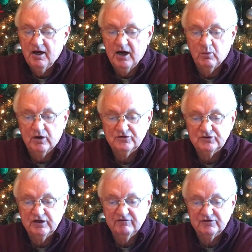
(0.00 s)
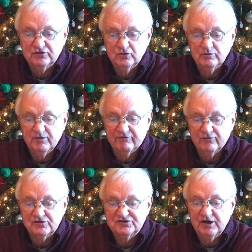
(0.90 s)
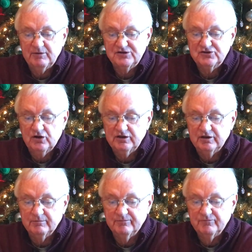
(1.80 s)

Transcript: I wanted to give it to him the first time I saw him.